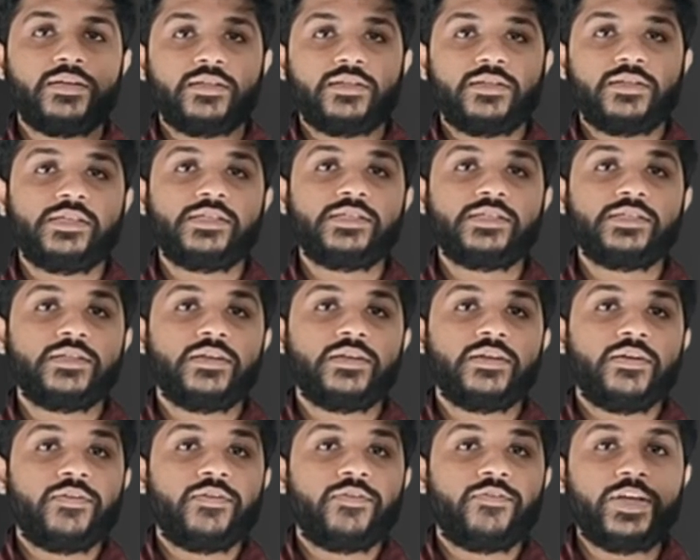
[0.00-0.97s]
these
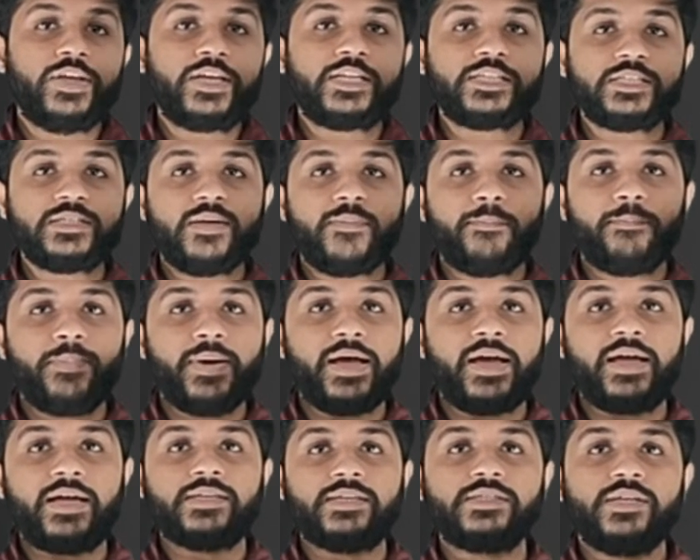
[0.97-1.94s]
fixed
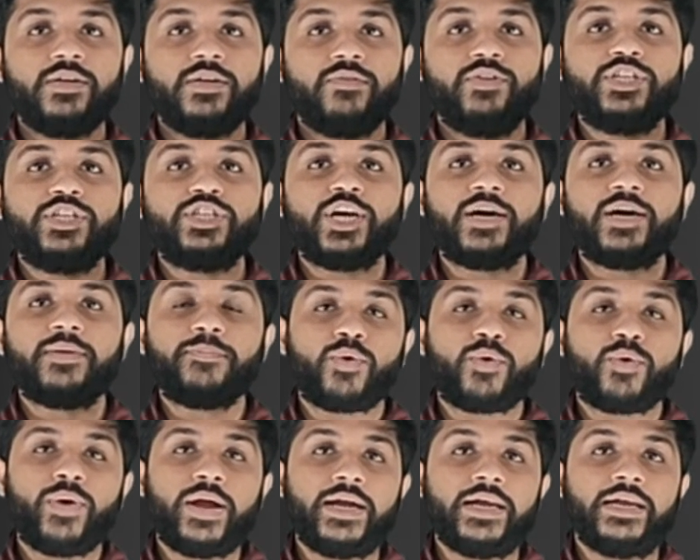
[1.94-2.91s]
pairs which are
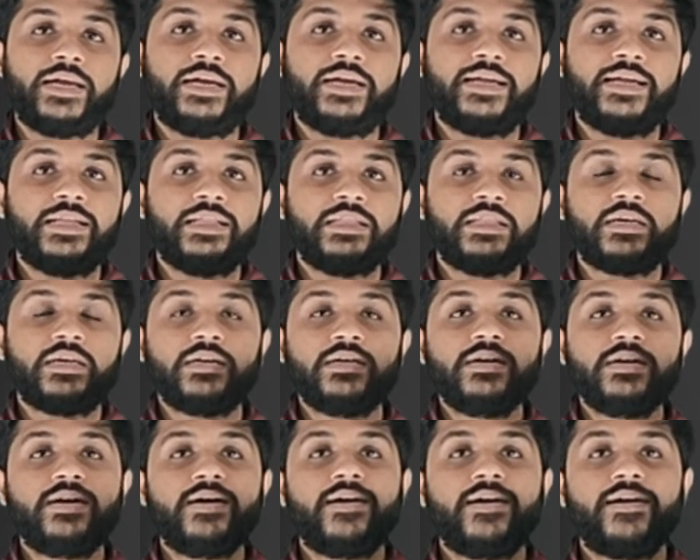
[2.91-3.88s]
provided in
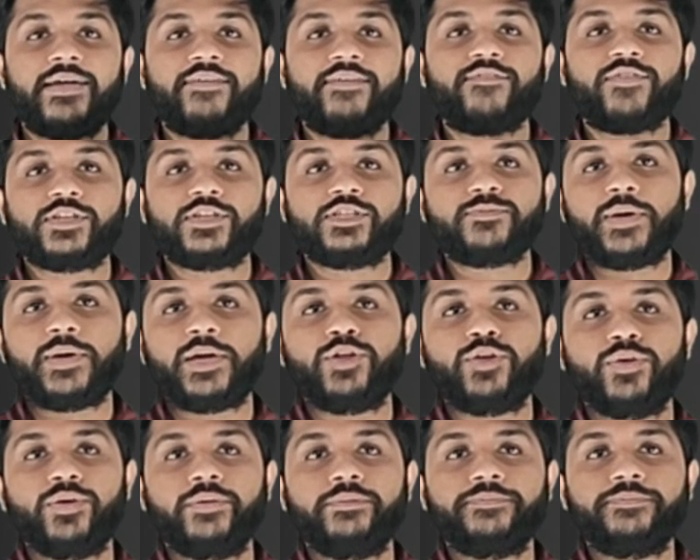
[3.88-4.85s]
the reference manual.